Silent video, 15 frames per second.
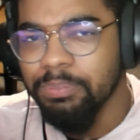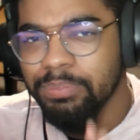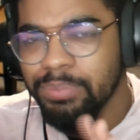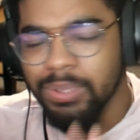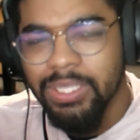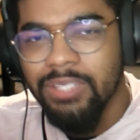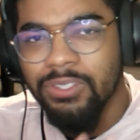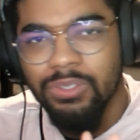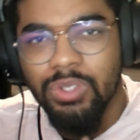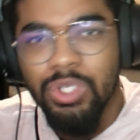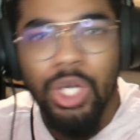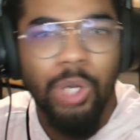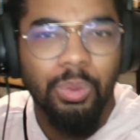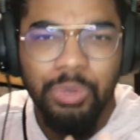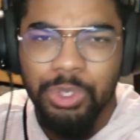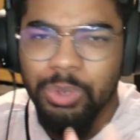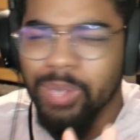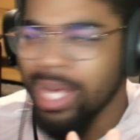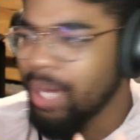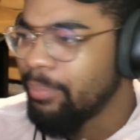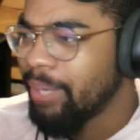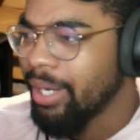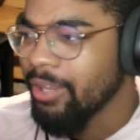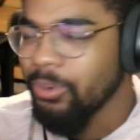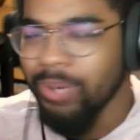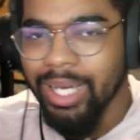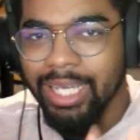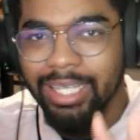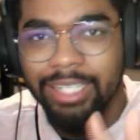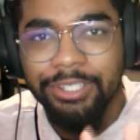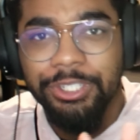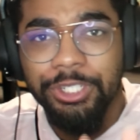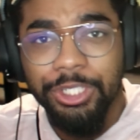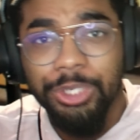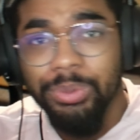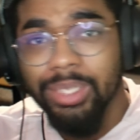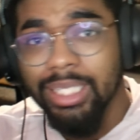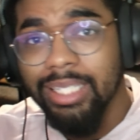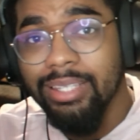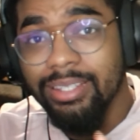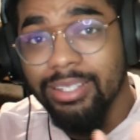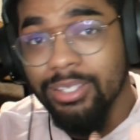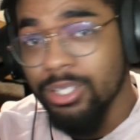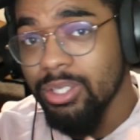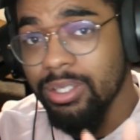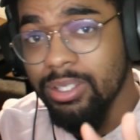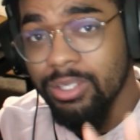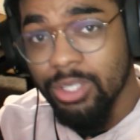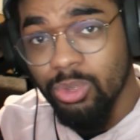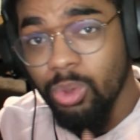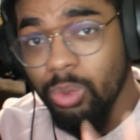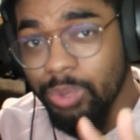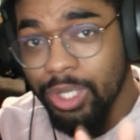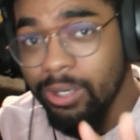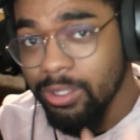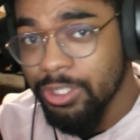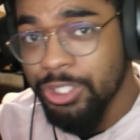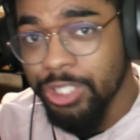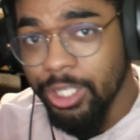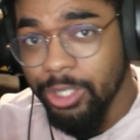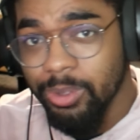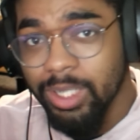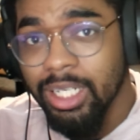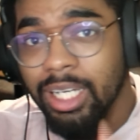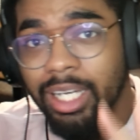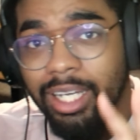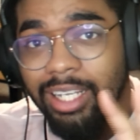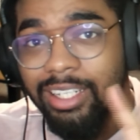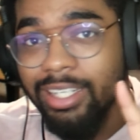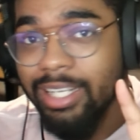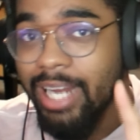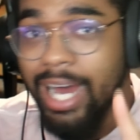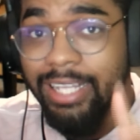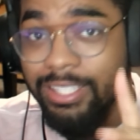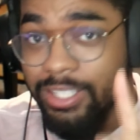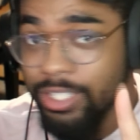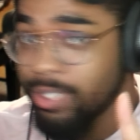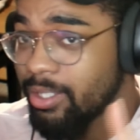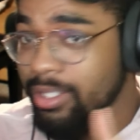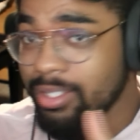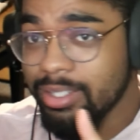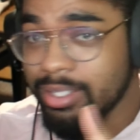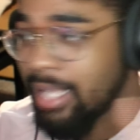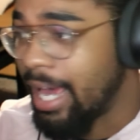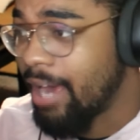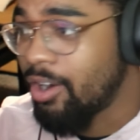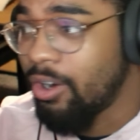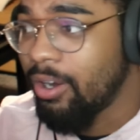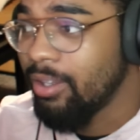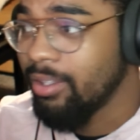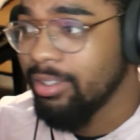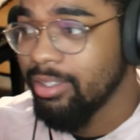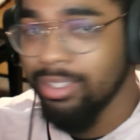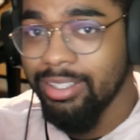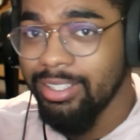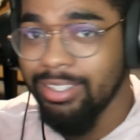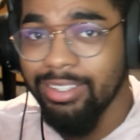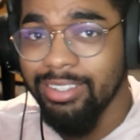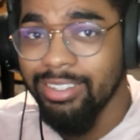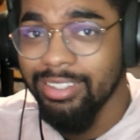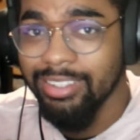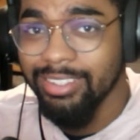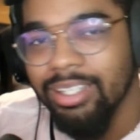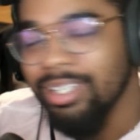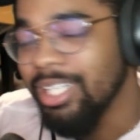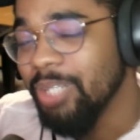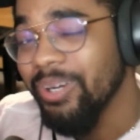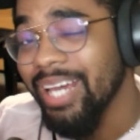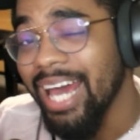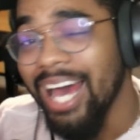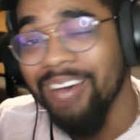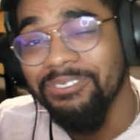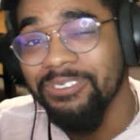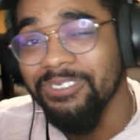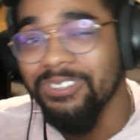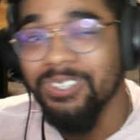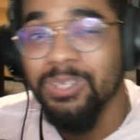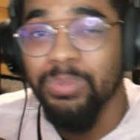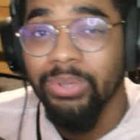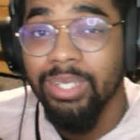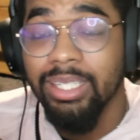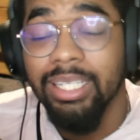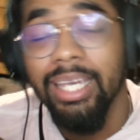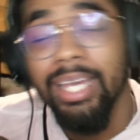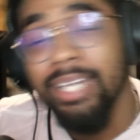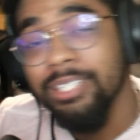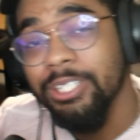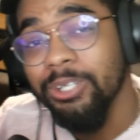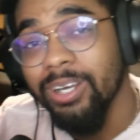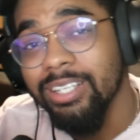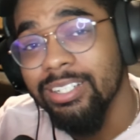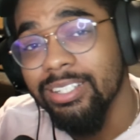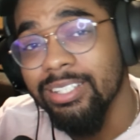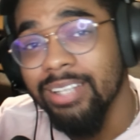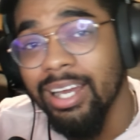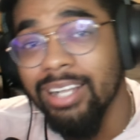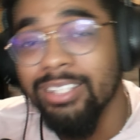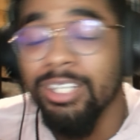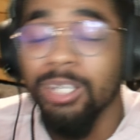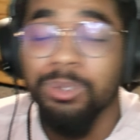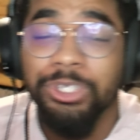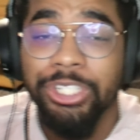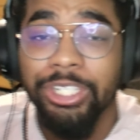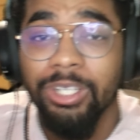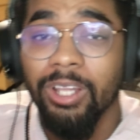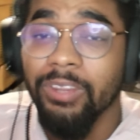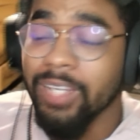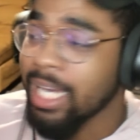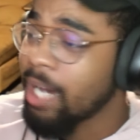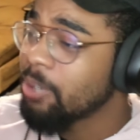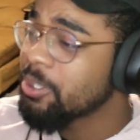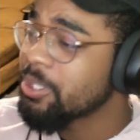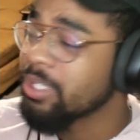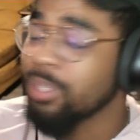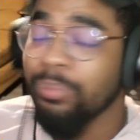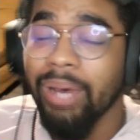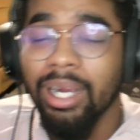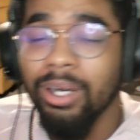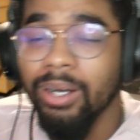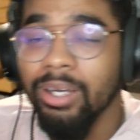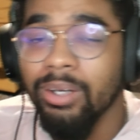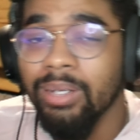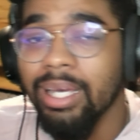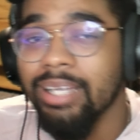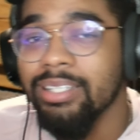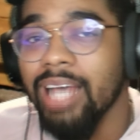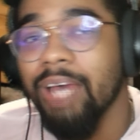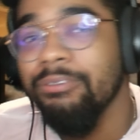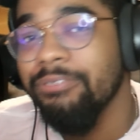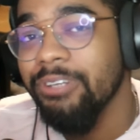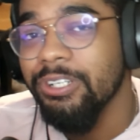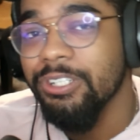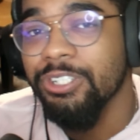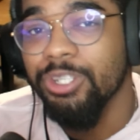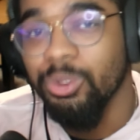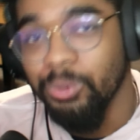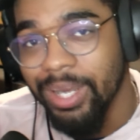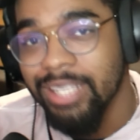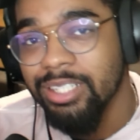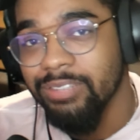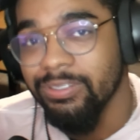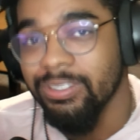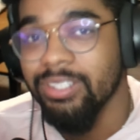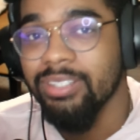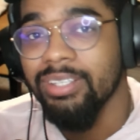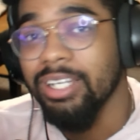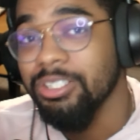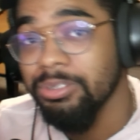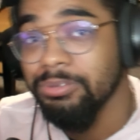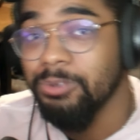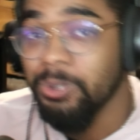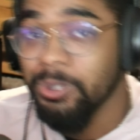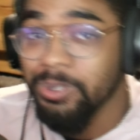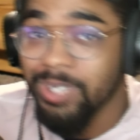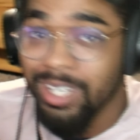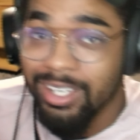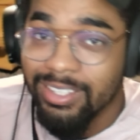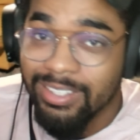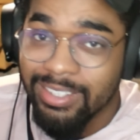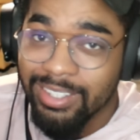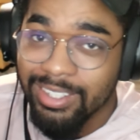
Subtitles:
Please don't do that, by the way. Like, genuinely, this is what we call a joke. Not serious at all. Anyway, after this point, the Antichrist decided to go chill on the couch in the background as I finished the rest of this section for you guys.